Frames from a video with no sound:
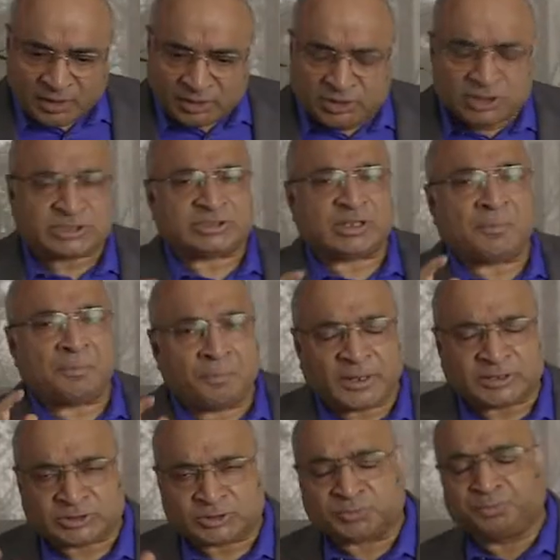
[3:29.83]
this is a
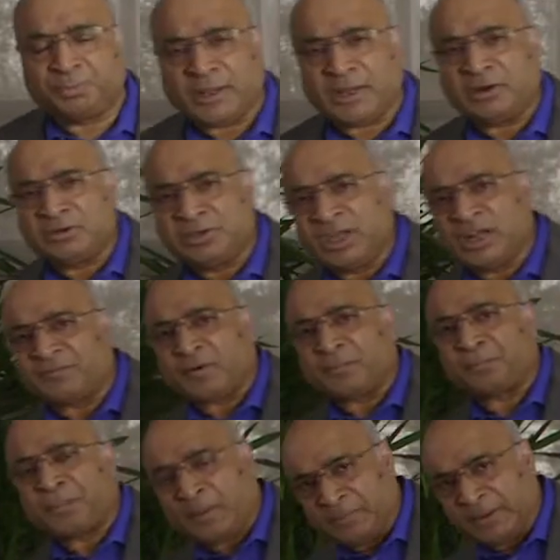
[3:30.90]
much bigger deal for
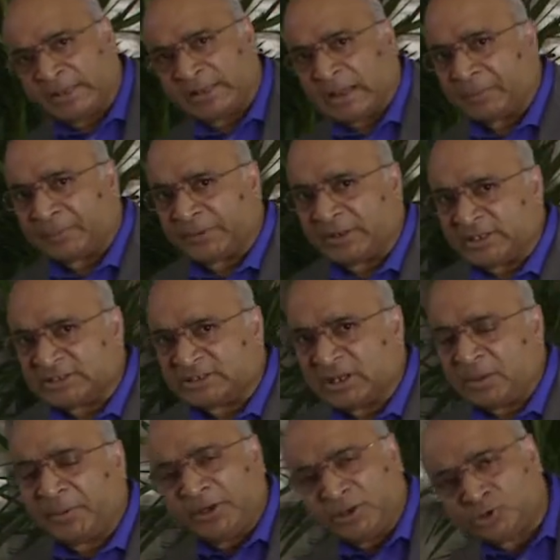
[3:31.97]
public companies,
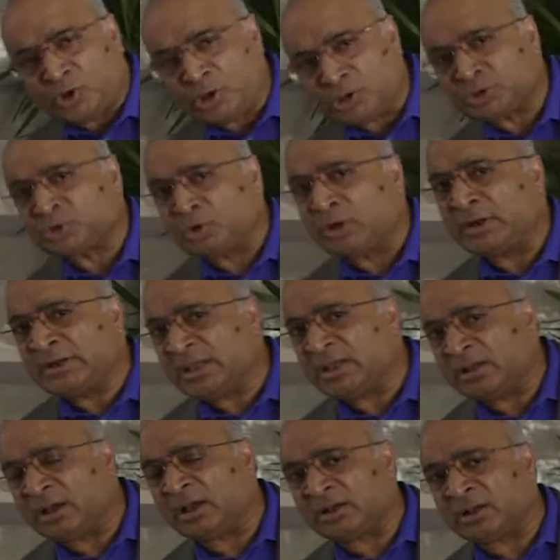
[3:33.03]
but it is also
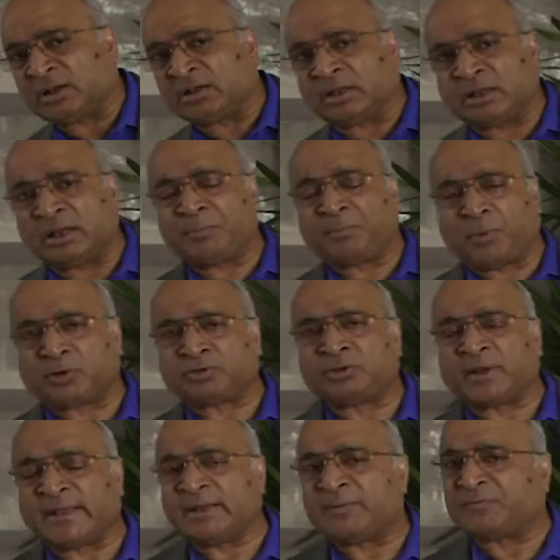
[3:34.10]
an important
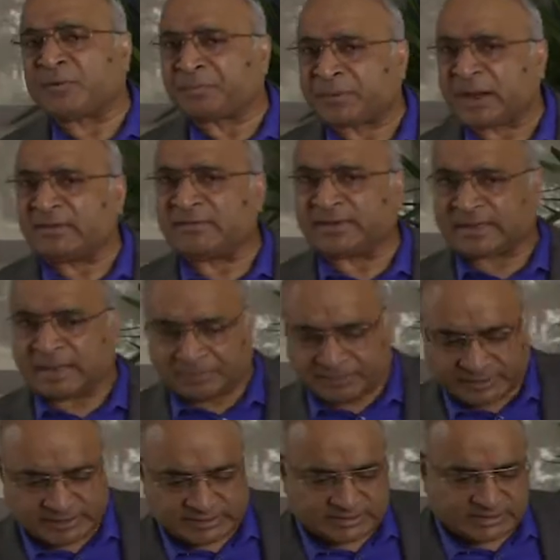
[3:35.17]
item for private
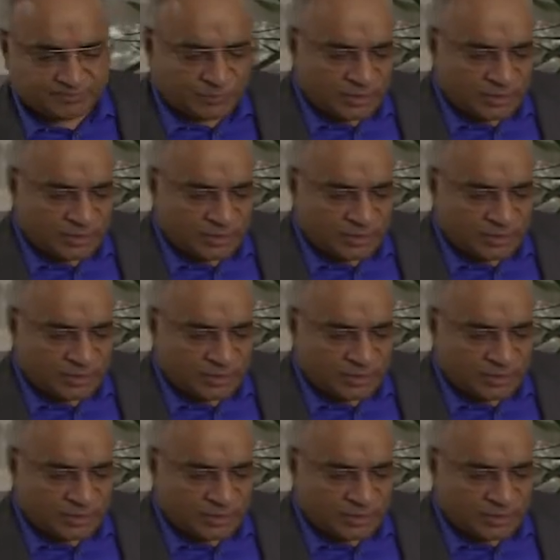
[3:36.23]
companies.